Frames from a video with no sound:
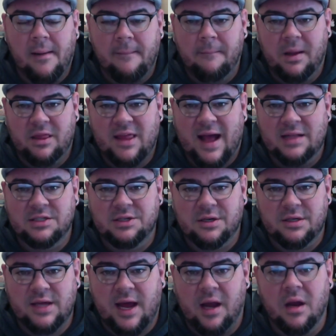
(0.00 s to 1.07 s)
But that's your
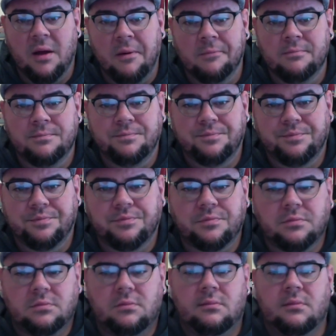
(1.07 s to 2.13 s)
date.
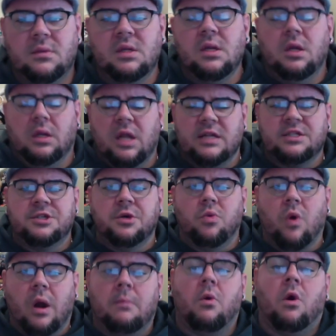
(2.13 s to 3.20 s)
Let's do
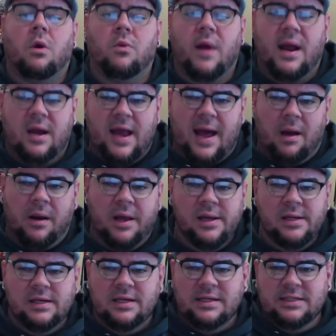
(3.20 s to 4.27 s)
one more rundown.
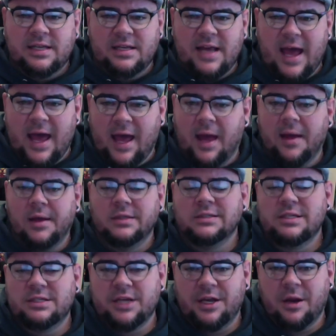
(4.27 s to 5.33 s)
Today,
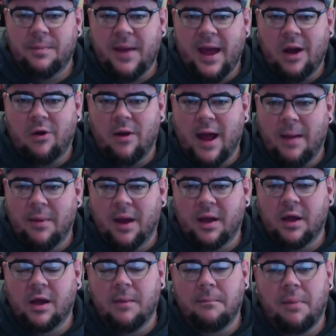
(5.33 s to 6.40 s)
senior
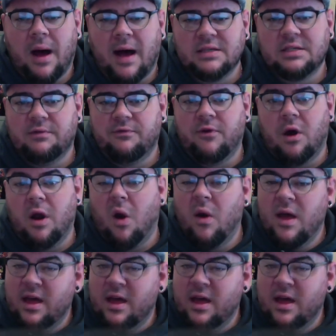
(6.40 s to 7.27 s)
panoramic composite photo.